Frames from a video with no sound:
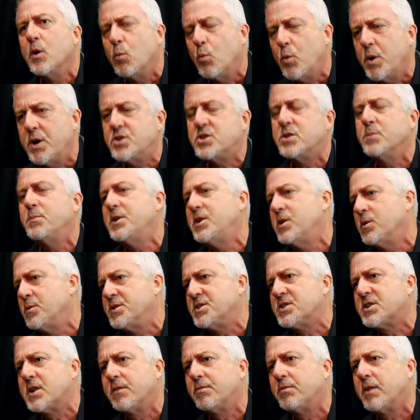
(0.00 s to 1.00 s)
We should be
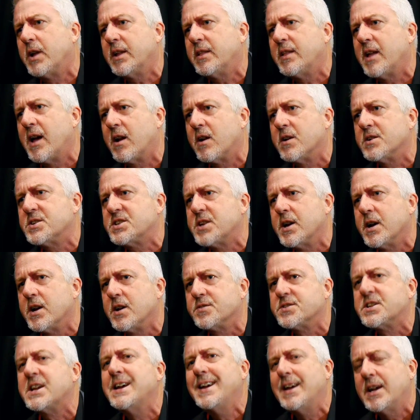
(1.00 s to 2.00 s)
doing stuff like that
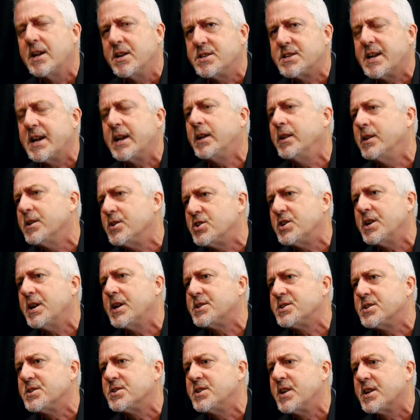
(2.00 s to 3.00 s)
ourselves and taking the
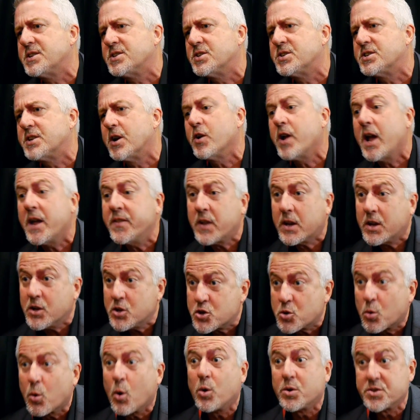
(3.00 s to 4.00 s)
chances necessary and the
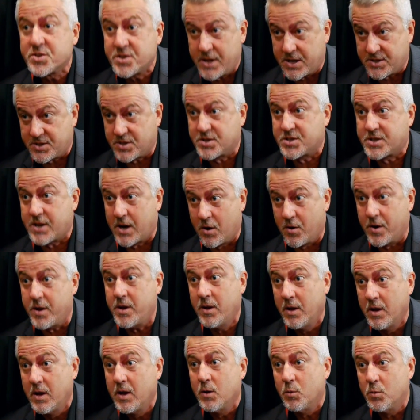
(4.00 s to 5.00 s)
controls necessary